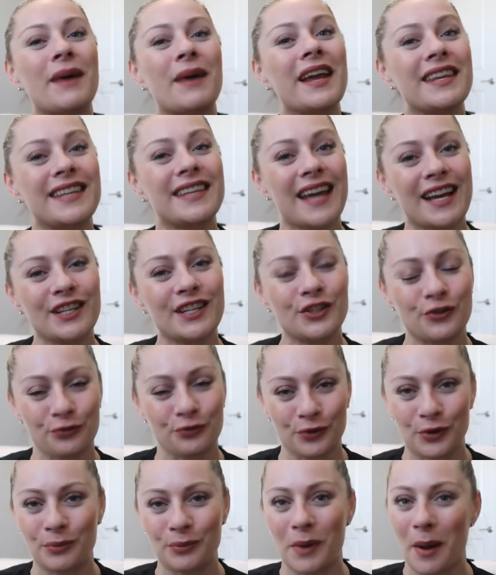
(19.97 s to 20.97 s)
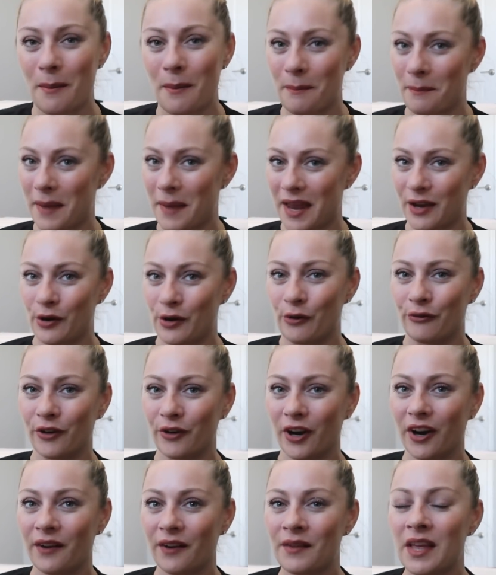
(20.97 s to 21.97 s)
my guest room
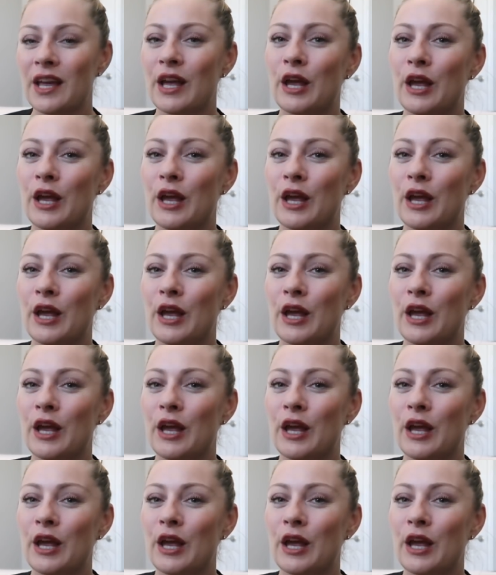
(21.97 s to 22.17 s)
makeover.